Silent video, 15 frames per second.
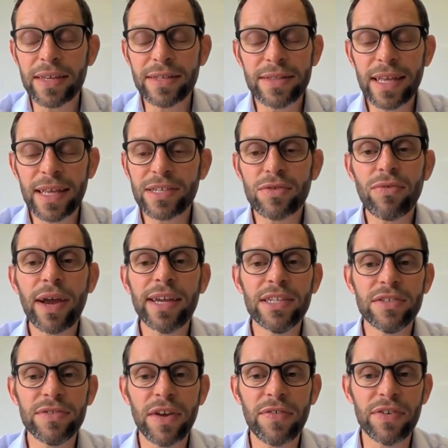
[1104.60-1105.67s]
there's a
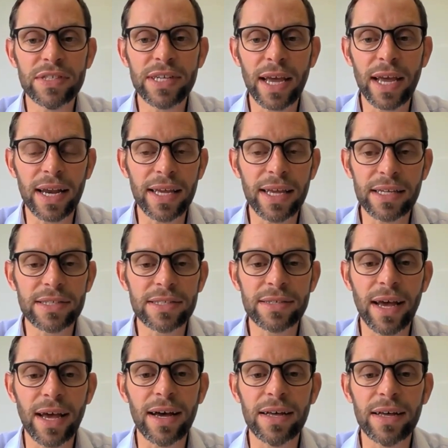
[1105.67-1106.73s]
range of different
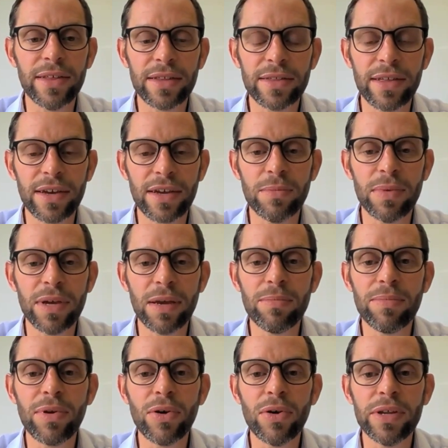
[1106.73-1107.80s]
techniques that can be
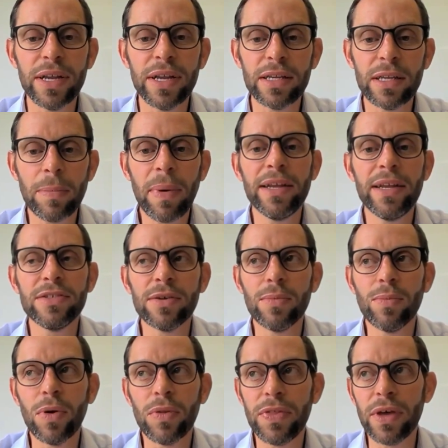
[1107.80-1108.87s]
employed, and it depends
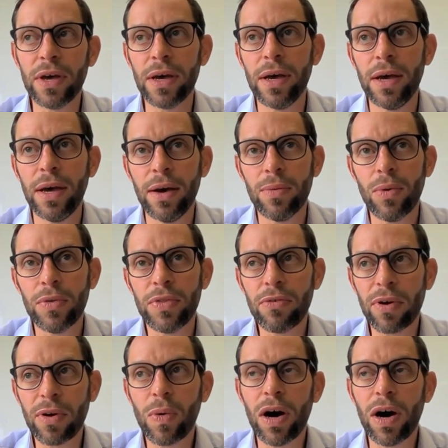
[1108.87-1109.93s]
on what the
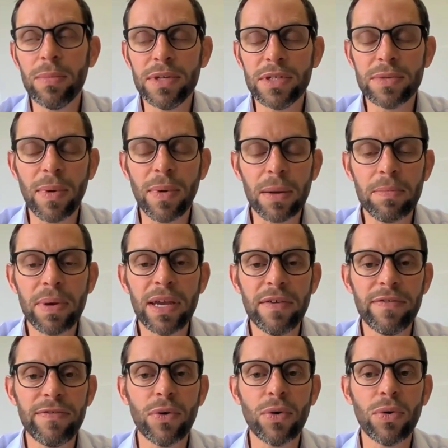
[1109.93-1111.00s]
requirements might be
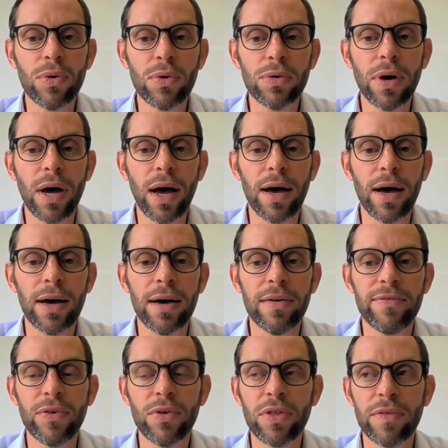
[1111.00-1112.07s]
for
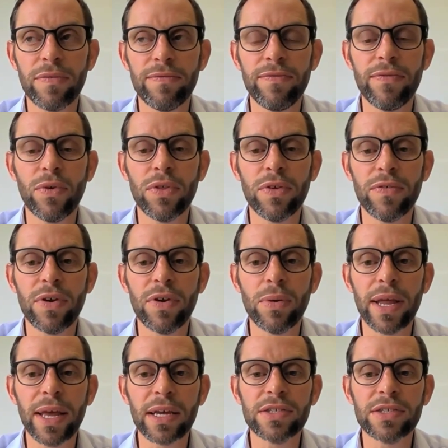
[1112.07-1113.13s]
the
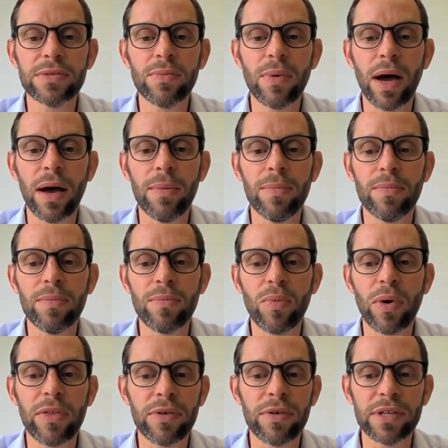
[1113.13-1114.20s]
fluidics,
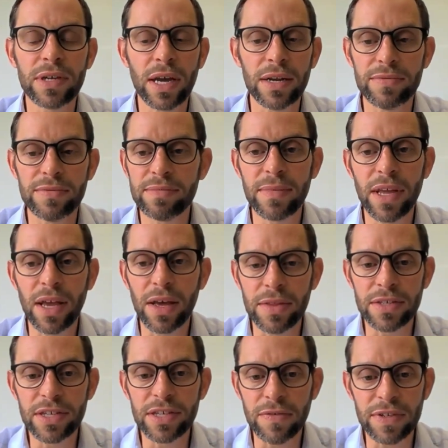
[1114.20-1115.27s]
whether it's kind of
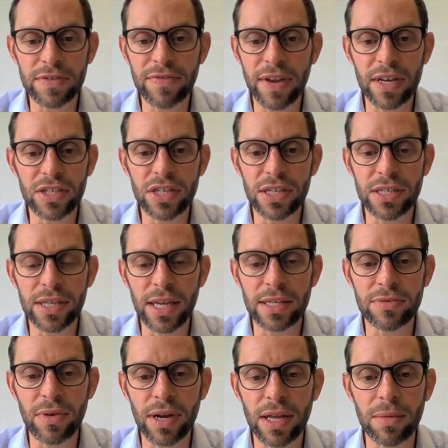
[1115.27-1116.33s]
the surface finish
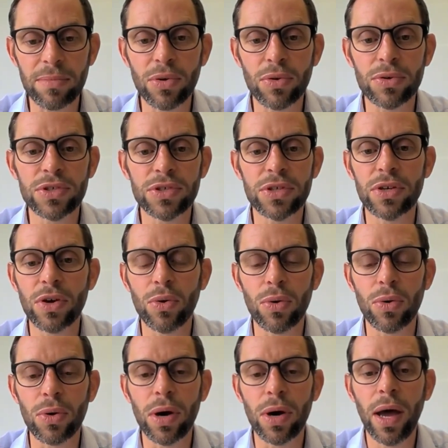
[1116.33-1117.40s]
is really important,
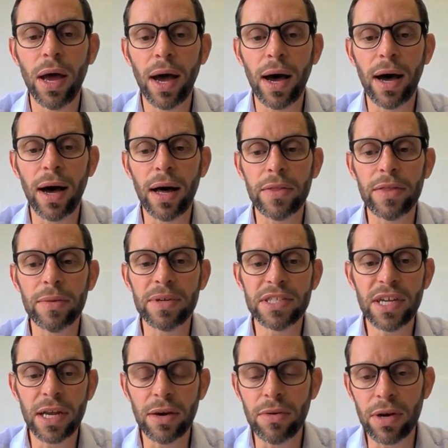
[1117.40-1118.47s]
or the
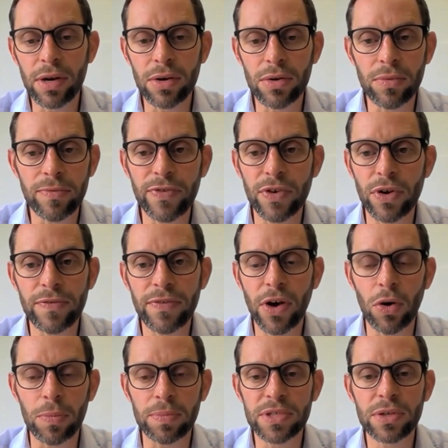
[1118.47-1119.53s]
material for
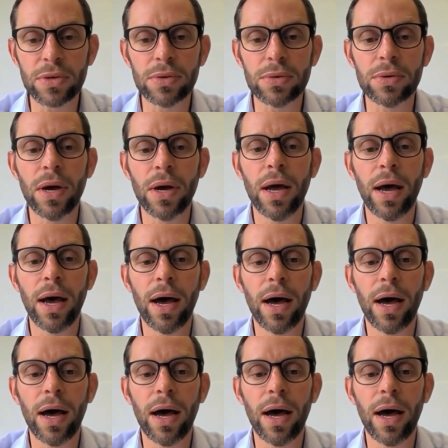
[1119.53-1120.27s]
optical